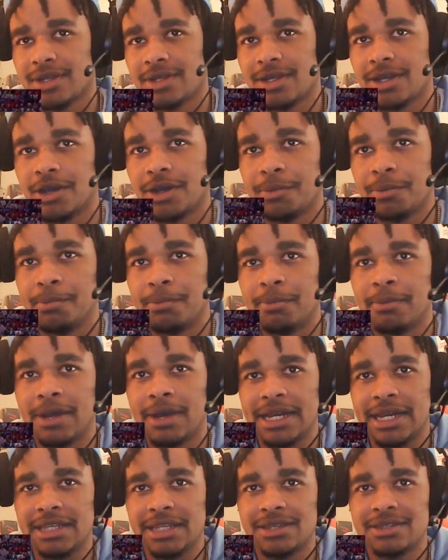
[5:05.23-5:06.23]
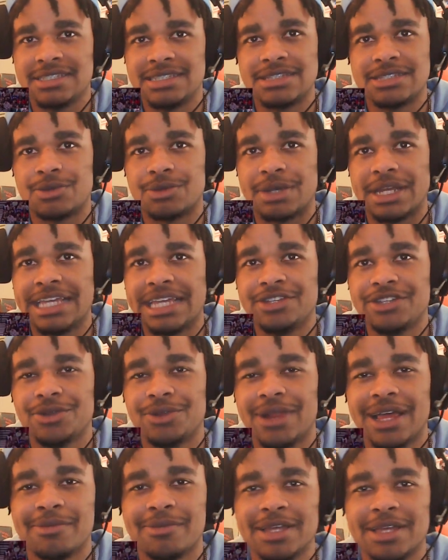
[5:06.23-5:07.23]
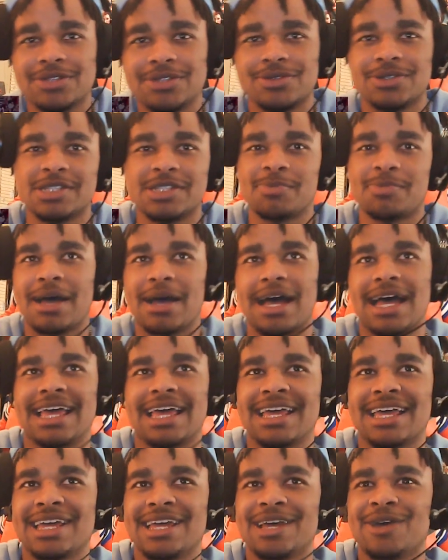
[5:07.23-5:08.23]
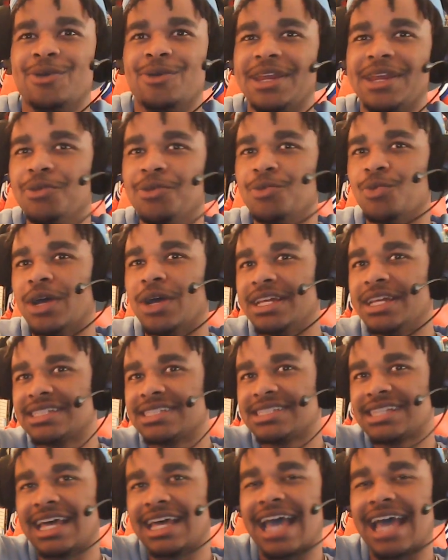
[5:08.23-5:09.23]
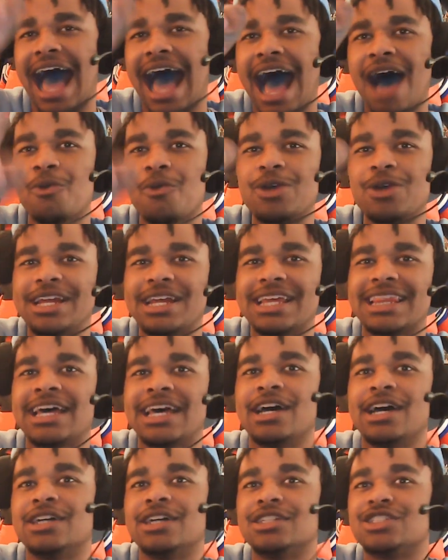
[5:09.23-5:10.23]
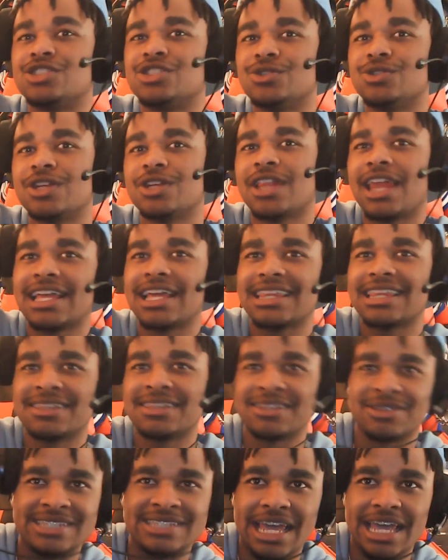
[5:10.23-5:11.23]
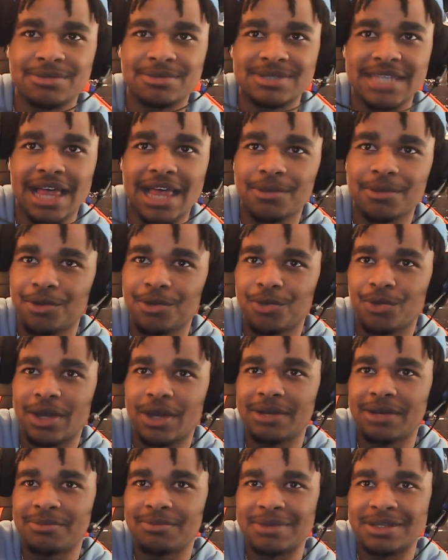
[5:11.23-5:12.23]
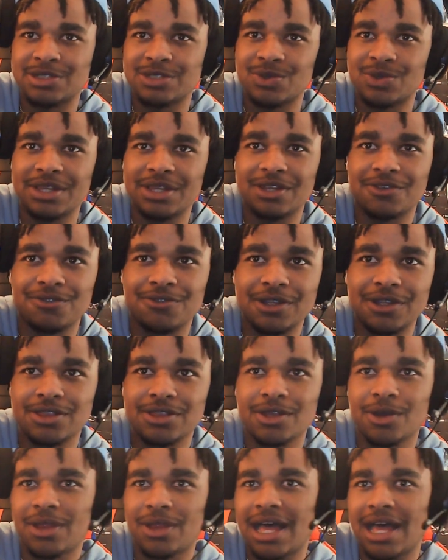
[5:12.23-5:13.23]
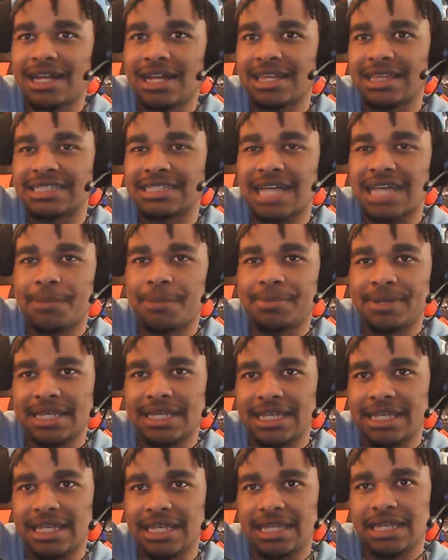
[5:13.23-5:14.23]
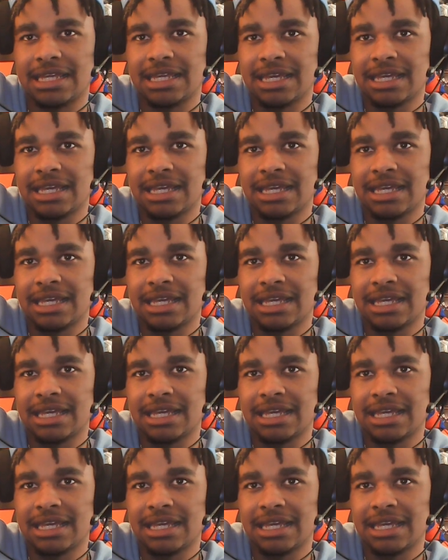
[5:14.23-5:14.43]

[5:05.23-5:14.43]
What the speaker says: Oh, money. Three. You let him get to a spot. When he runs, like, I wouldn't let a shooter like Dame's caliber run between the free throw line and the top of the key.